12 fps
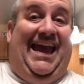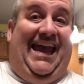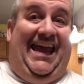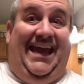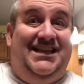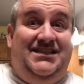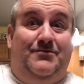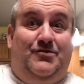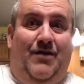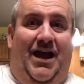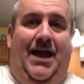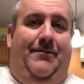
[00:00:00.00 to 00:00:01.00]
Hit
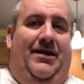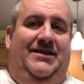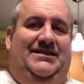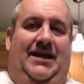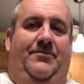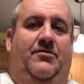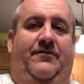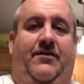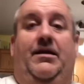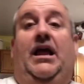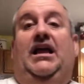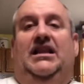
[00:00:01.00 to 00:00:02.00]
subscribe. Tap the
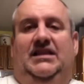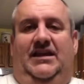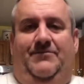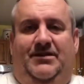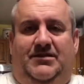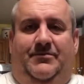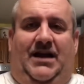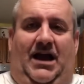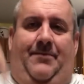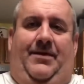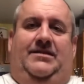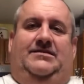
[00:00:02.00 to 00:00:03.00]
notification. Leave me some
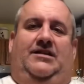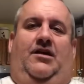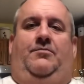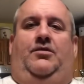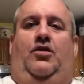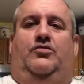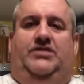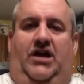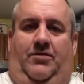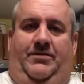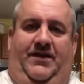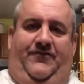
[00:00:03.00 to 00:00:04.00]
comments down below.
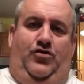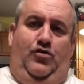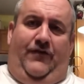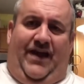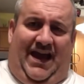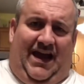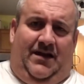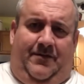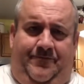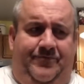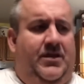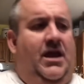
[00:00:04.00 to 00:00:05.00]
Tell me if you've had
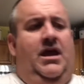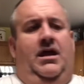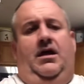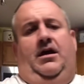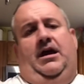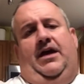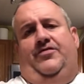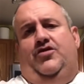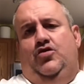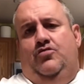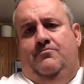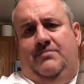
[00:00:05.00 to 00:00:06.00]
them. Had the
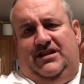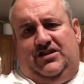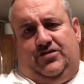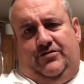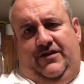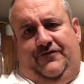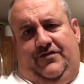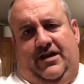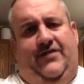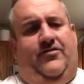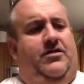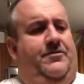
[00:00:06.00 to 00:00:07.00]
new mystery
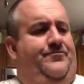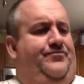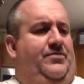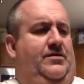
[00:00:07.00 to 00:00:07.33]
flavor.